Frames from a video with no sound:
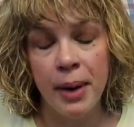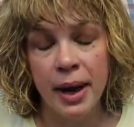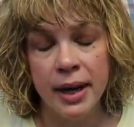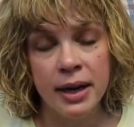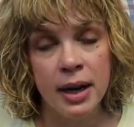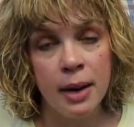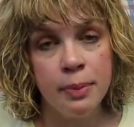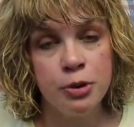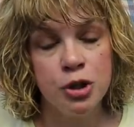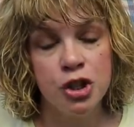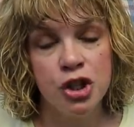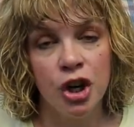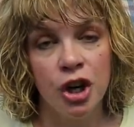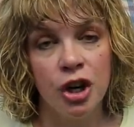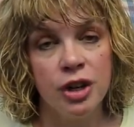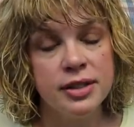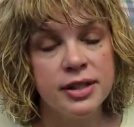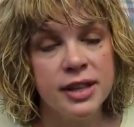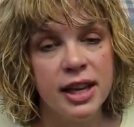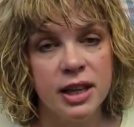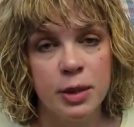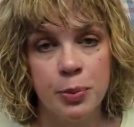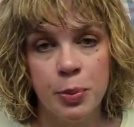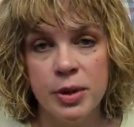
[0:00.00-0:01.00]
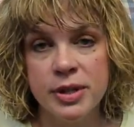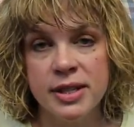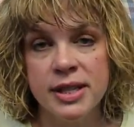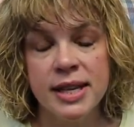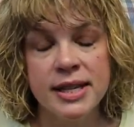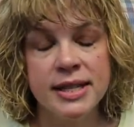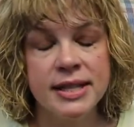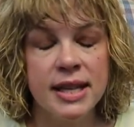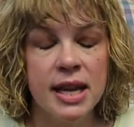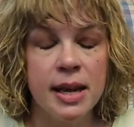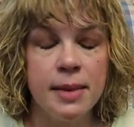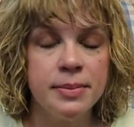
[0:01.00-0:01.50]
button-up shirt, it's got the
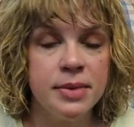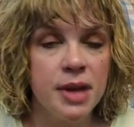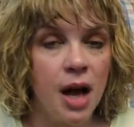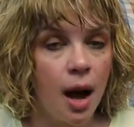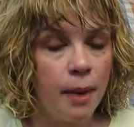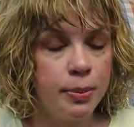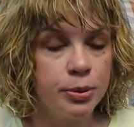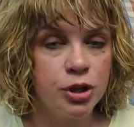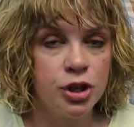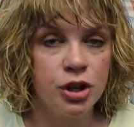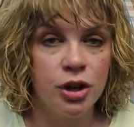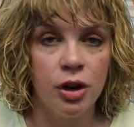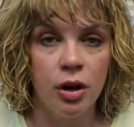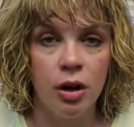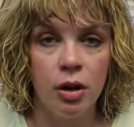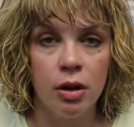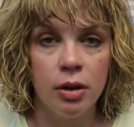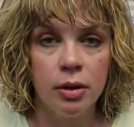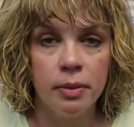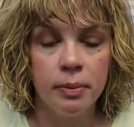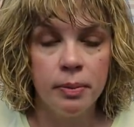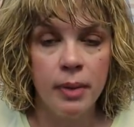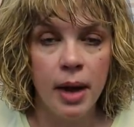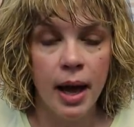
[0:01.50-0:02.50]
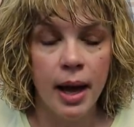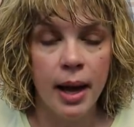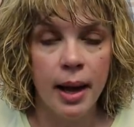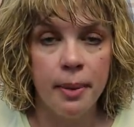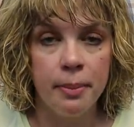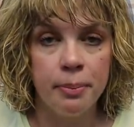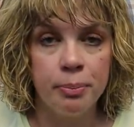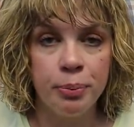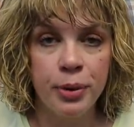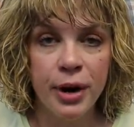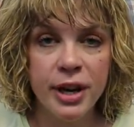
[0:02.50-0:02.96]
princess seams, optional um,